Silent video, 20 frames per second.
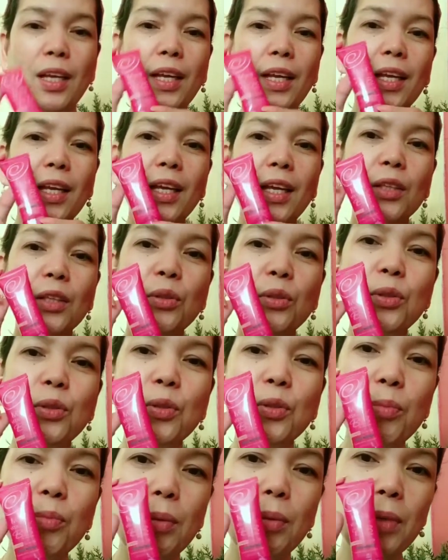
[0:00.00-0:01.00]
Ito
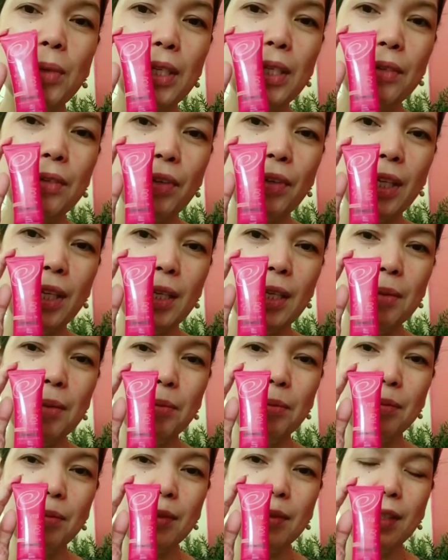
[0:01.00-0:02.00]
yung BB
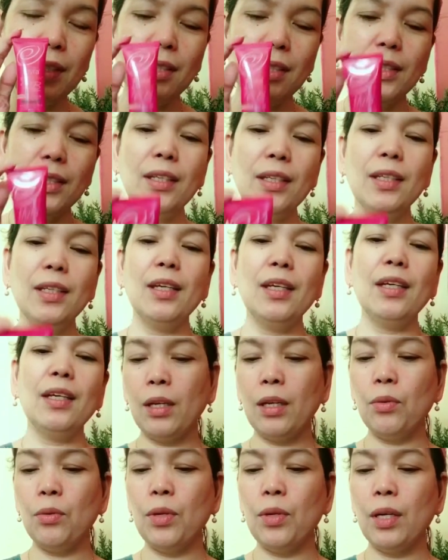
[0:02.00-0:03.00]
cream.
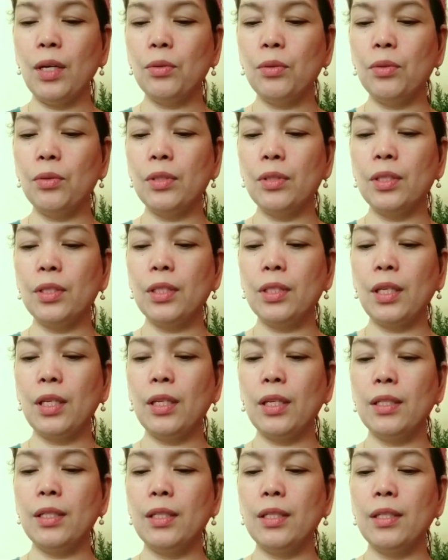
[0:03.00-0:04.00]
Kuha kong
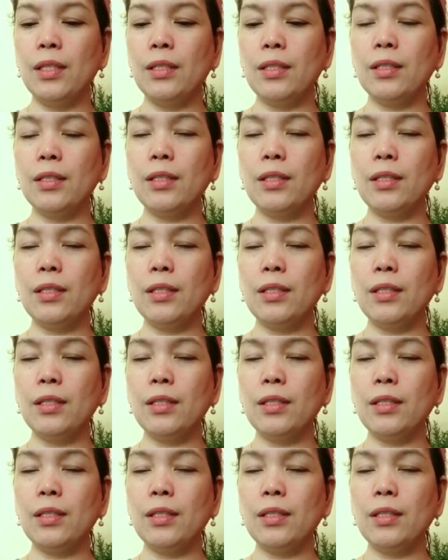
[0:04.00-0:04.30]
shade is